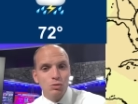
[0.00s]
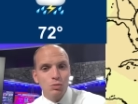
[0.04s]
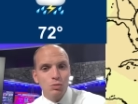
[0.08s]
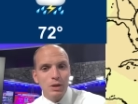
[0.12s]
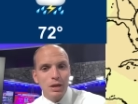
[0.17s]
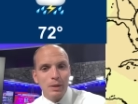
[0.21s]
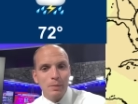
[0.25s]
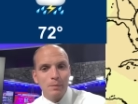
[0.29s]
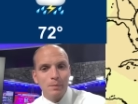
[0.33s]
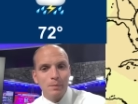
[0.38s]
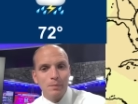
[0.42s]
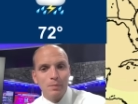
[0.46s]

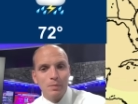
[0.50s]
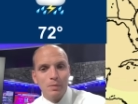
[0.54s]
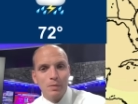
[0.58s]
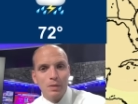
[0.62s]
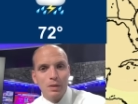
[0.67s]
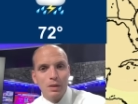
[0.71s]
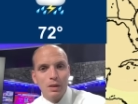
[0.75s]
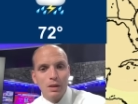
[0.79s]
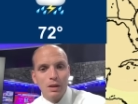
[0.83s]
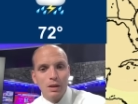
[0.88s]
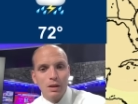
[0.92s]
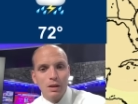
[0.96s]
week.
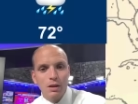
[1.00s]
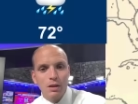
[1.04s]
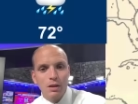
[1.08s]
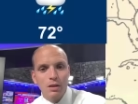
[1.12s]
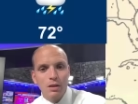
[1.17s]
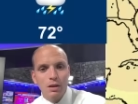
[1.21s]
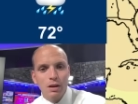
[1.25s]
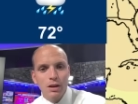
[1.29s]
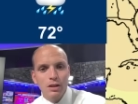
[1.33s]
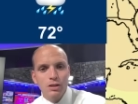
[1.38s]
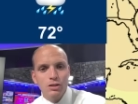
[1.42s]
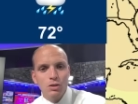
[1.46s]

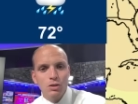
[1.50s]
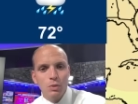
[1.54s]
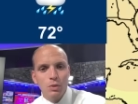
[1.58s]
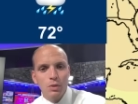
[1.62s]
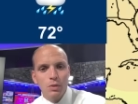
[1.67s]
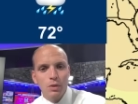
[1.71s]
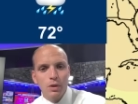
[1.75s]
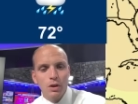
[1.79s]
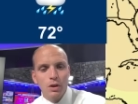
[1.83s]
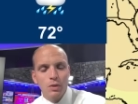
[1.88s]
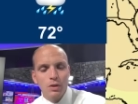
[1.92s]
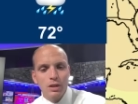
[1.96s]
All right, so
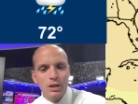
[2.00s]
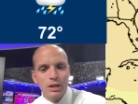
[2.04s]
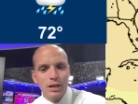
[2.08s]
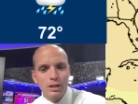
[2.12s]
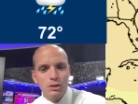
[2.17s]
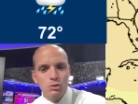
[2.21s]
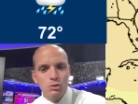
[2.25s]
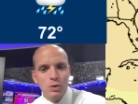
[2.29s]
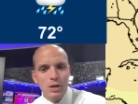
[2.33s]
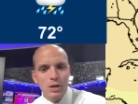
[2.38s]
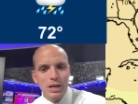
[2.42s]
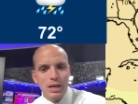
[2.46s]
it'll go into
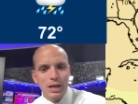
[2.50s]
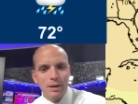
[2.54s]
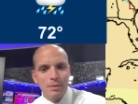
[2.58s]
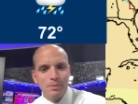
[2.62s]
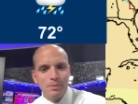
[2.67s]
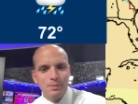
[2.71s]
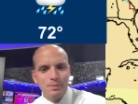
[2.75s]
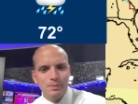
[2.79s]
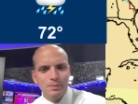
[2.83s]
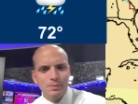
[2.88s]
next weekend.